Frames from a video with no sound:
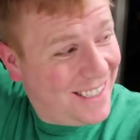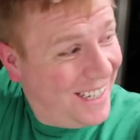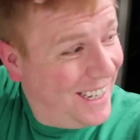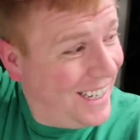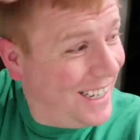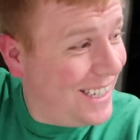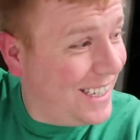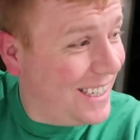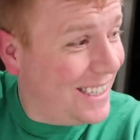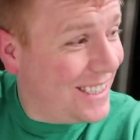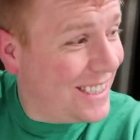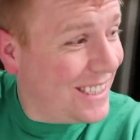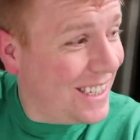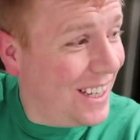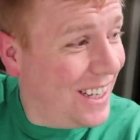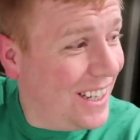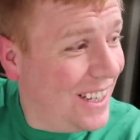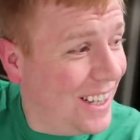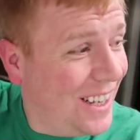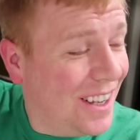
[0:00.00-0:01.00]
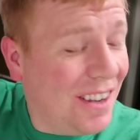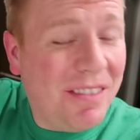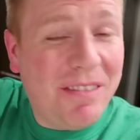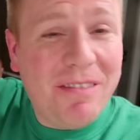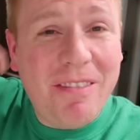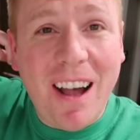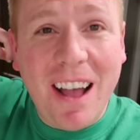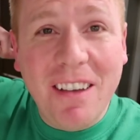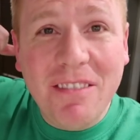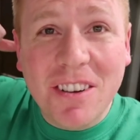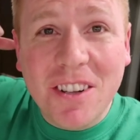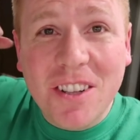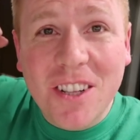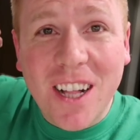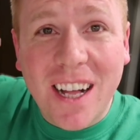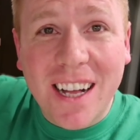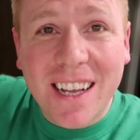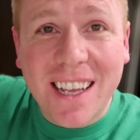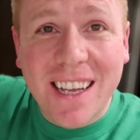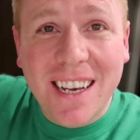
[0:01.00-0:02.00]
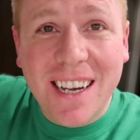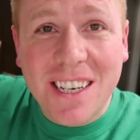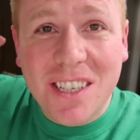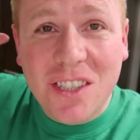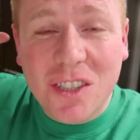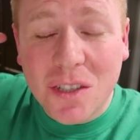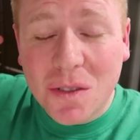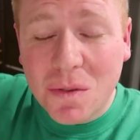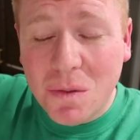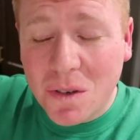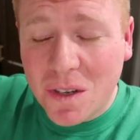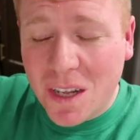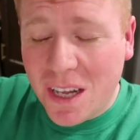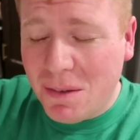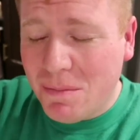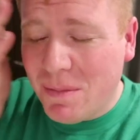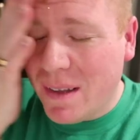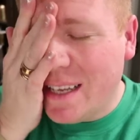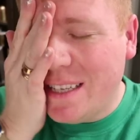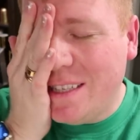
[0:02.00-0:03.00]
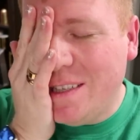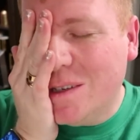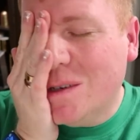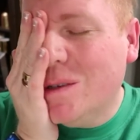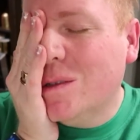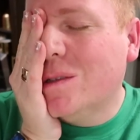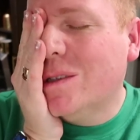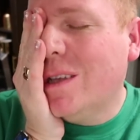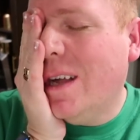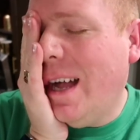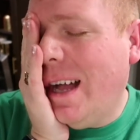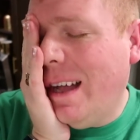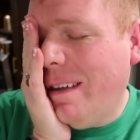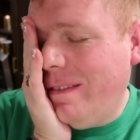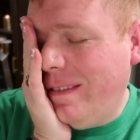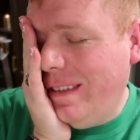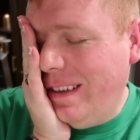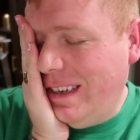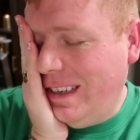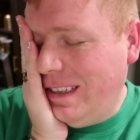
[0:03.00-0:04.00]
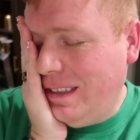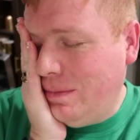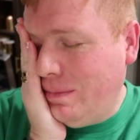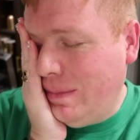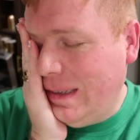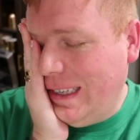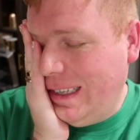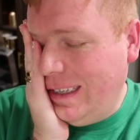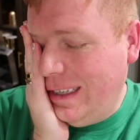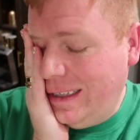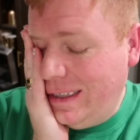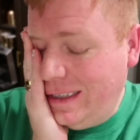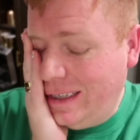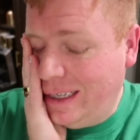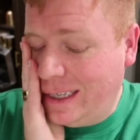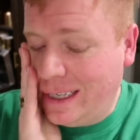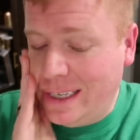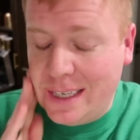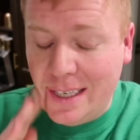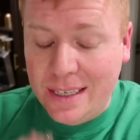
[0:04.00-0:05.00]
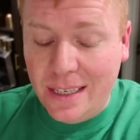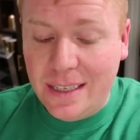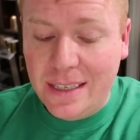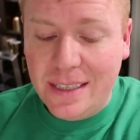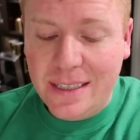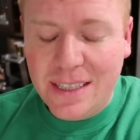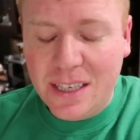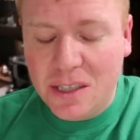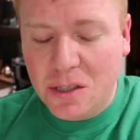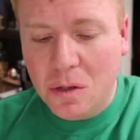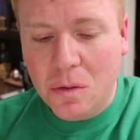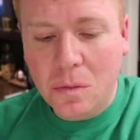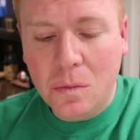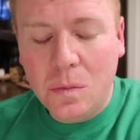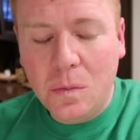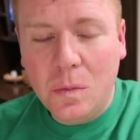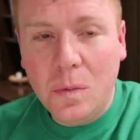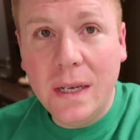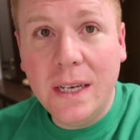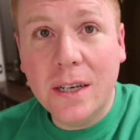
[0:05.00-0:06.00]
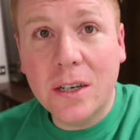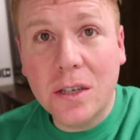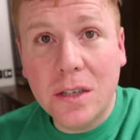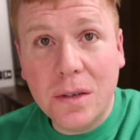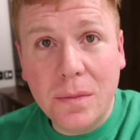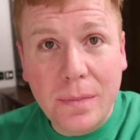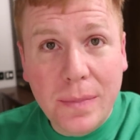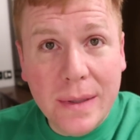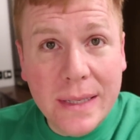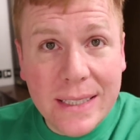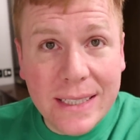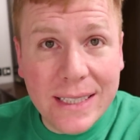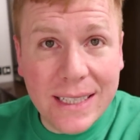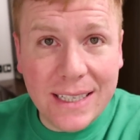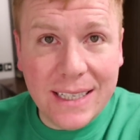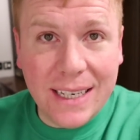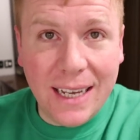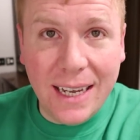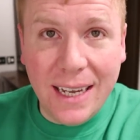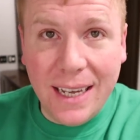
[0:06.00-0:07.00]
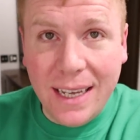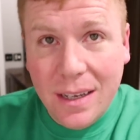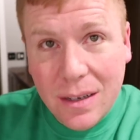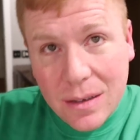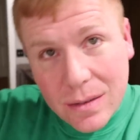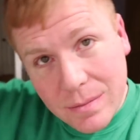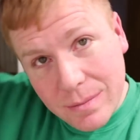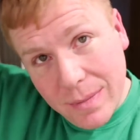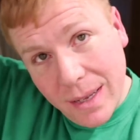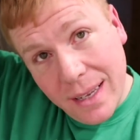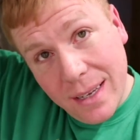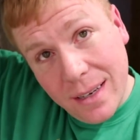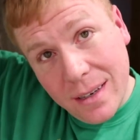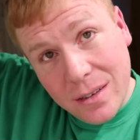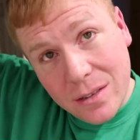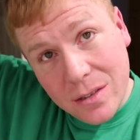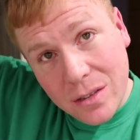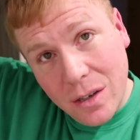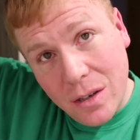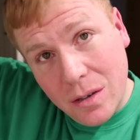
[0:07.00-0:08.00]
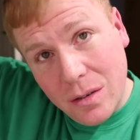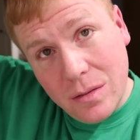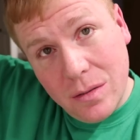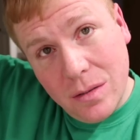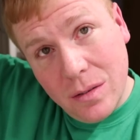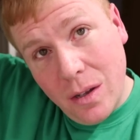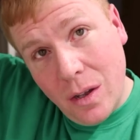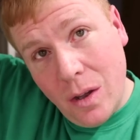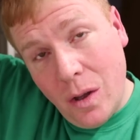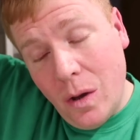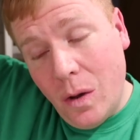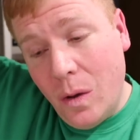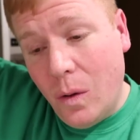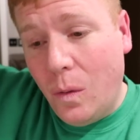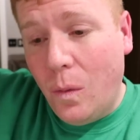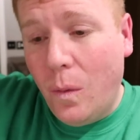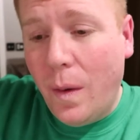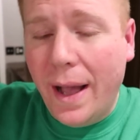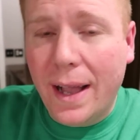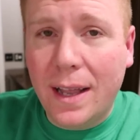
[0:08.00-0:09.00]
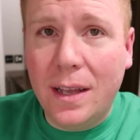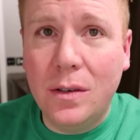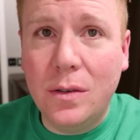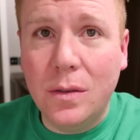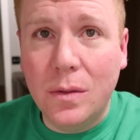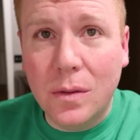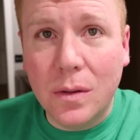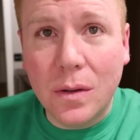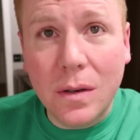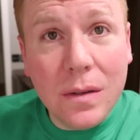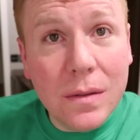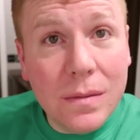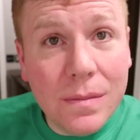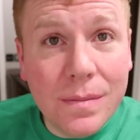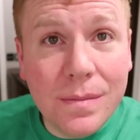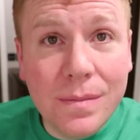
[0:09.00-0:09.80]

It is 5 o'clock and I just woke up. I dozed off. It has been such a weird, busy day. My hair's all whack-a-doodle.